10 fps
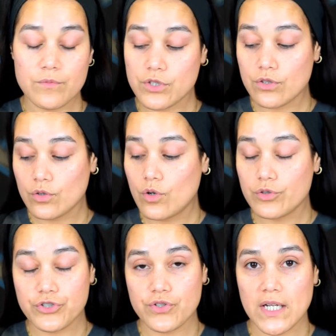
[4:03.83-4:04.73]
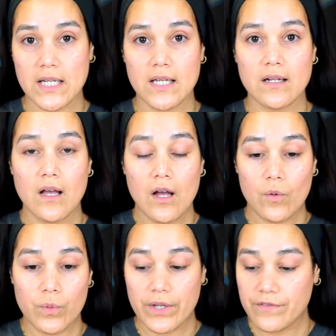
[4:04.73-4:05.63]
I'm just going to go straight in
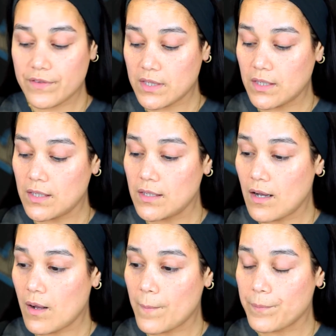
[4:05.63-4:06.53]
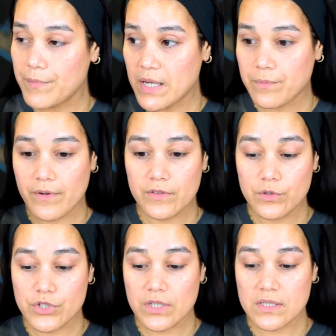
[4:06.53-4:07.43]
with the Makeup
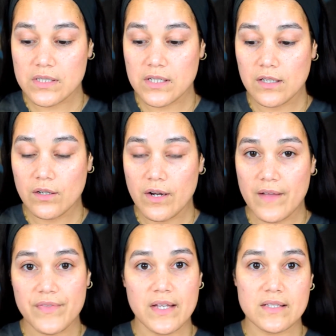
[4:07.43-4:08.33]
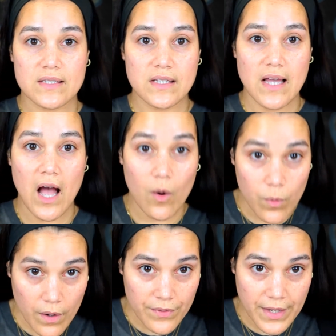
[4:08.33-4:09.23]
Revolution concealer and then see how
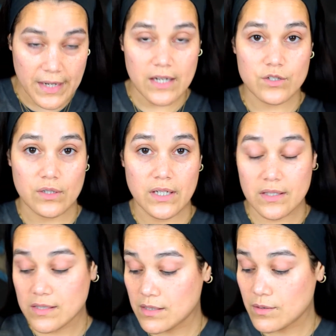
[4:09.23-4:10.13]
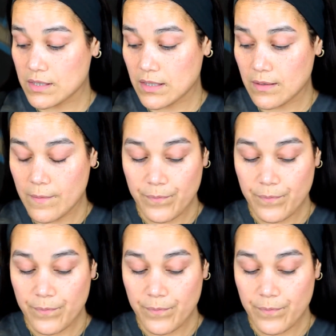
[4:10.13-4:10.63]
well that actually conceals it.